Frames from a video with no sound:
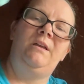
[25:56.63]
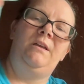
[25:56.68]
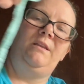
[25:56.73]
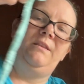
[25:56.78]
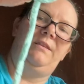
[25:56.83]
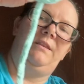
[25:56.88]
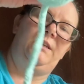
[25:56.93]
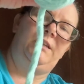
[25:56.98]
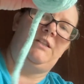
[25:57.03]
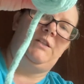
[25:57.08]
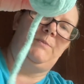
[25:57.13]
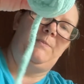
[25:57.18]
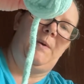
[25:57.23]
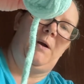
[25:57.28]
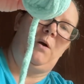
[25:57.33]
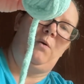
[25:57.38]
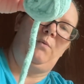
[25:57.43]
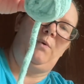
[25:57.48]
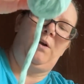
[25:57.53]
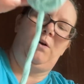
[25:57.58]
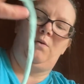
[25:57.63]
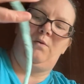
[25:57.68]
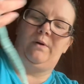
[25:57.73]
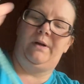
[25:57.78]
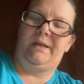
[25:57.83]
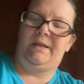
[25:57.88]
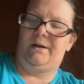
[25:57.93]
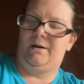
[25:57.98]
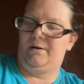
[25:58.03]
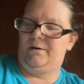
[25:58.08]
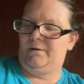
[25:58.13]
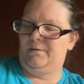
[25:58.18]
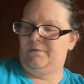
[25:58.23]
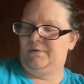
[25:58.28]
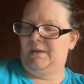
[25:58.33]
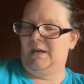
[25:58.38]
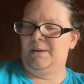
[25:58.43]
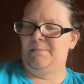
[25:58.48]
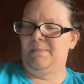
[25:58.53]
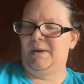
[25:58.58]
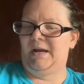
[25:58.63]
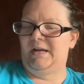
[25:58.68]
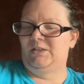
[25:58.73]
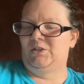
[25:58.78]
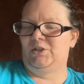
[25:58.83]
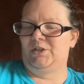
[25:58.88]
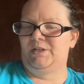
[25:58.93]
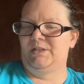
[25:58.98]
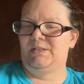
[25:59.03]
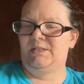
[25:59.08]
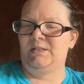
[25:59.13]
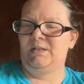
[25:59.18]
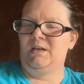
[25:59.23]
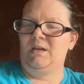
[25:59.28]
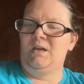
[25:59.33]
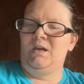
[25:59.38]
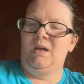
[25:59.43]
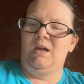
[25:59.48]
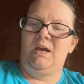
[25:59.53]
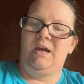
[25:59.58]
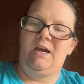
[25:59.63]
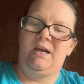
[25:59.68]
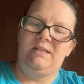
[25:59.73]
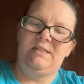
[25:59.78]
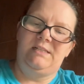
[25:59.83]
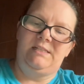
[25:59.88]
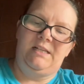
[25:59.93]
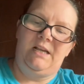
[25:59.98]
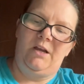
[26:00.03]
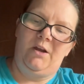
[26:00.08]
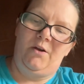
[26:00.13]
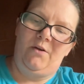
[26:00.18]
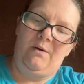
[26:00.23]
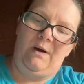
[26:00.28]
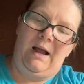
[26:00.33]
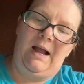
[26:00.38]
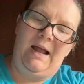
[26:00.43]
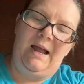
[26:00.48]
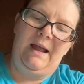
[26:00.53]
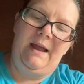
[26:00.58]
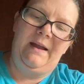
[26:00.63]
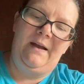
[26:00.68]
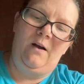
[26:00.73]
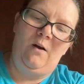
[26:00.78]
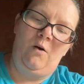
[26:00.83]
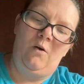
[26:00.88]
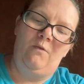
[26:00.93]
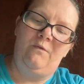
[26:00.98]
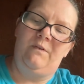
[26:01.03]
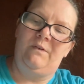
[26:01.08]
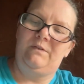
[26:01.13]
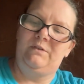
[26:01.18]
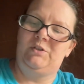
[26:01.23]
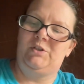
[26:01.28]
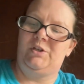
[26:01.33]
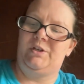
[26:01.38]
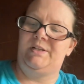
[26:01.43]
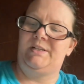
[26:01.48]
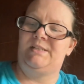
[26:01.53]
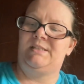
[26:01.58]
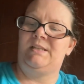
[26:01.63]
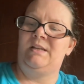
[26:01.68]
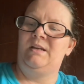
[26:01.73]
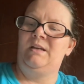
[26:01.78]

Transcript: this small roll here that matches. And so I have just